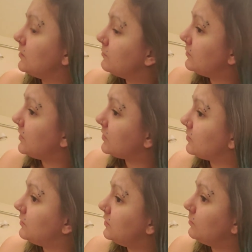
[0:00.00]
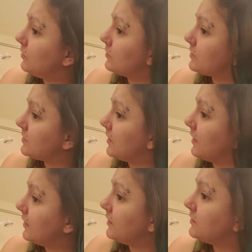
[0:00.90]
make sure we do both
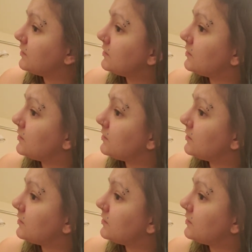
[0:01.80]
sides.